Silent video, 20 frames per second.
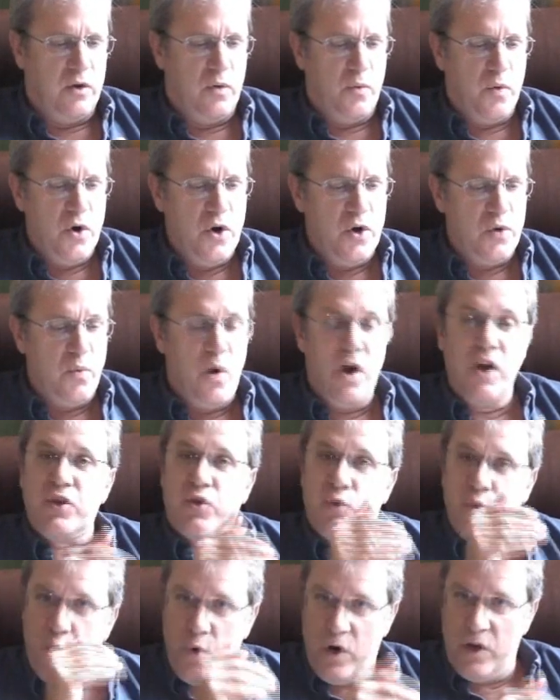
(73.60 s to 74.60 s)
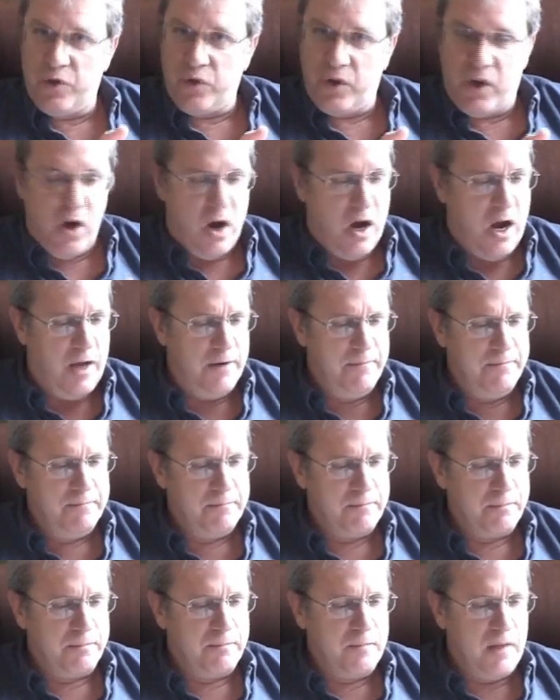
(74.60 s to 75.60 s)
The Word was with God,
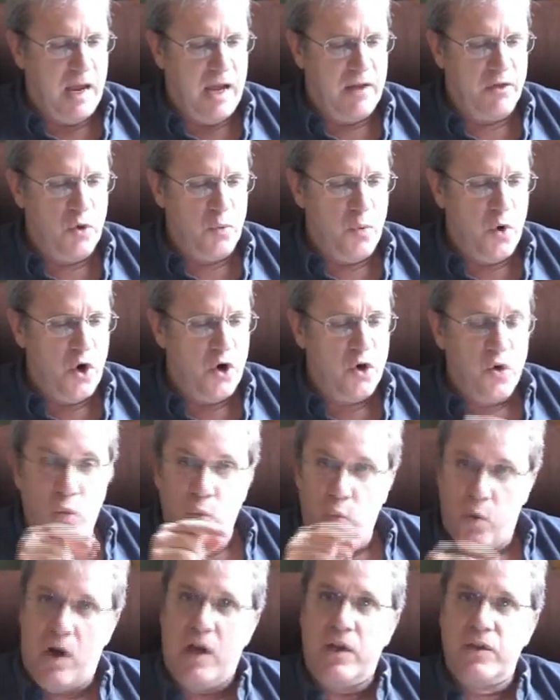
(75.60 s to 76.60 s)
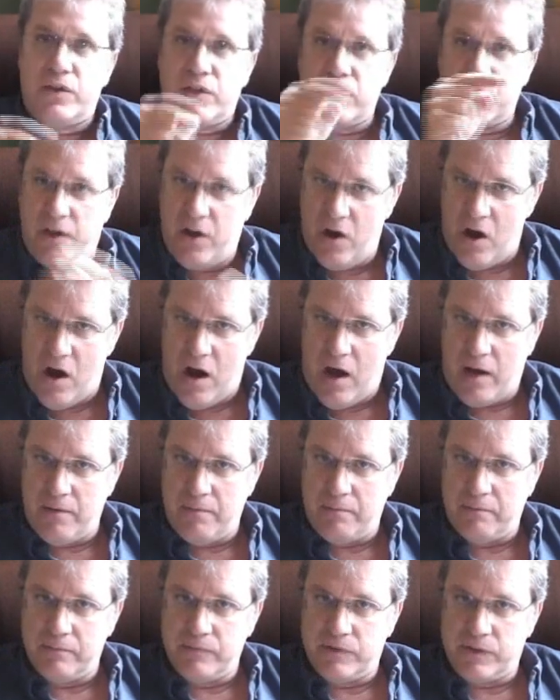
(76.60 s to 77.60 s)
and the Word was God.
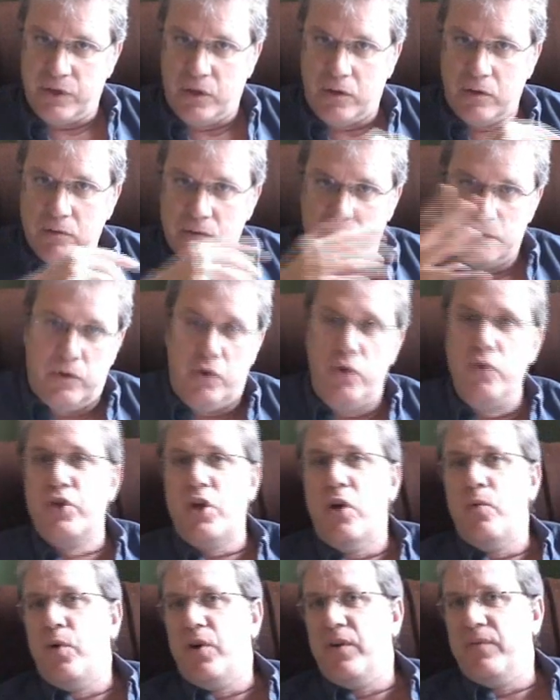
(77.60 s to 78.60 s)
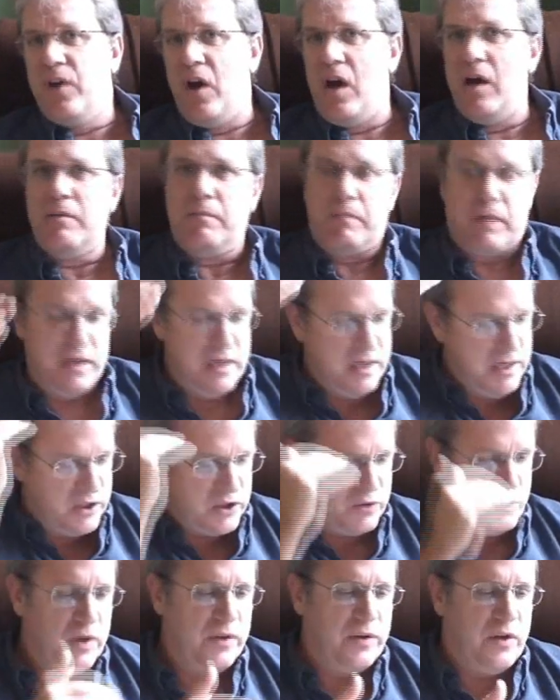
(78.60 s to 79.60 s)
So, who's our Word of God? He
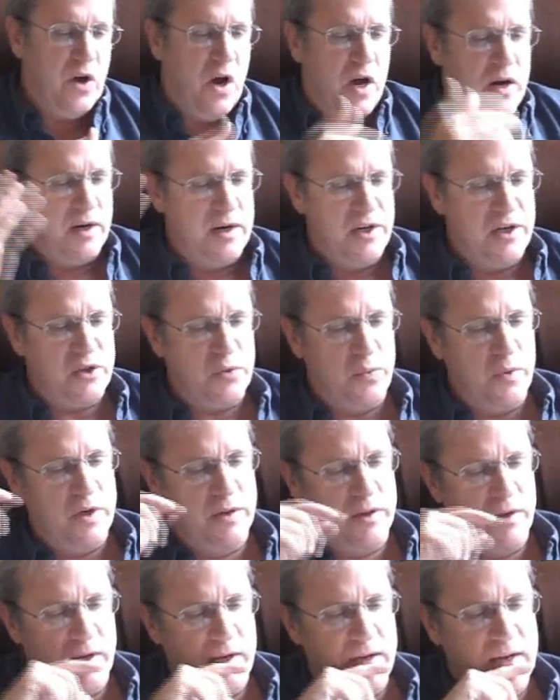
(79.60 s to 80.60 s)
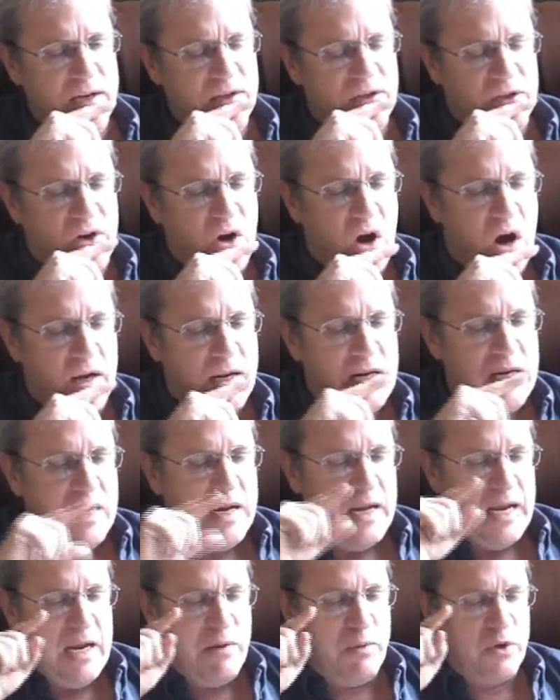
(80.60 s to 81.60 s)
is with God, and He is God.
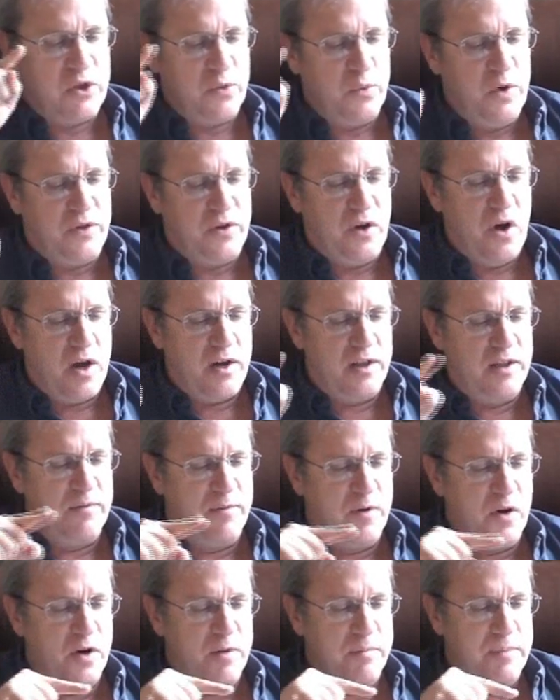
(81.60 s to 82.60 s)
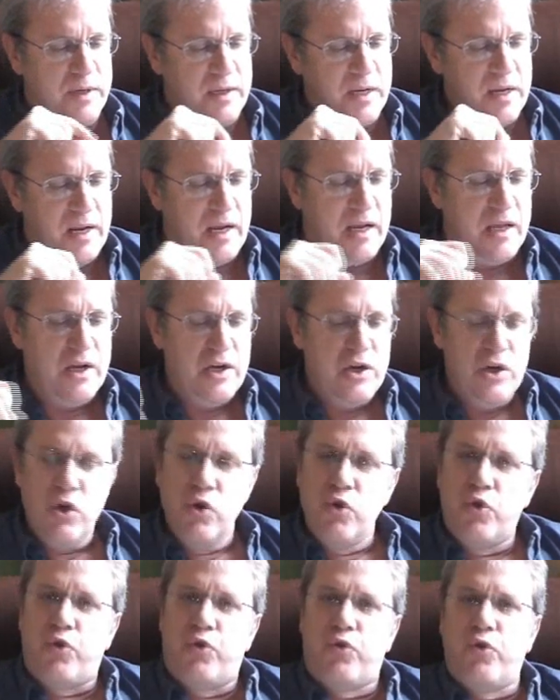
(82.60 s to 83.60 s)
He was with God in the very beginning.
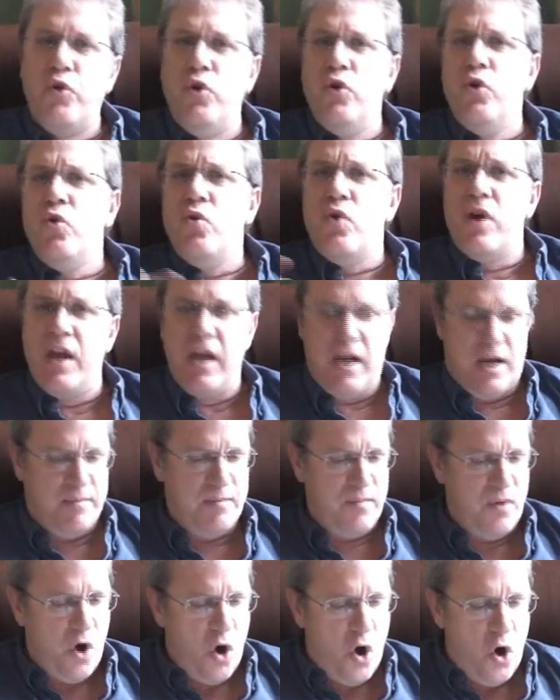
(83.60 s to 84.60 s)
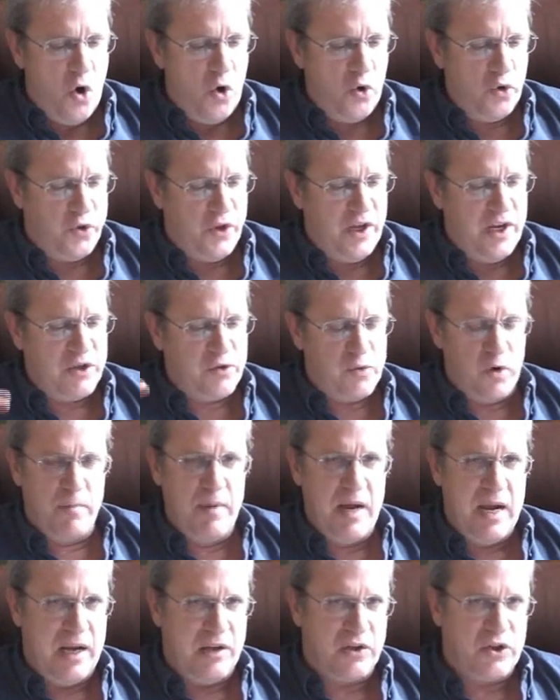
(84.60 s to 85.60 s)
Through Him all things were
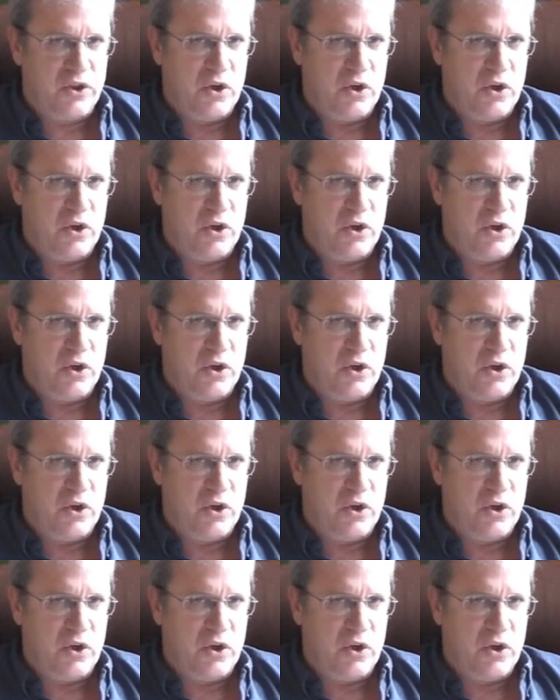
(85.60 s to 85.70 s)
made.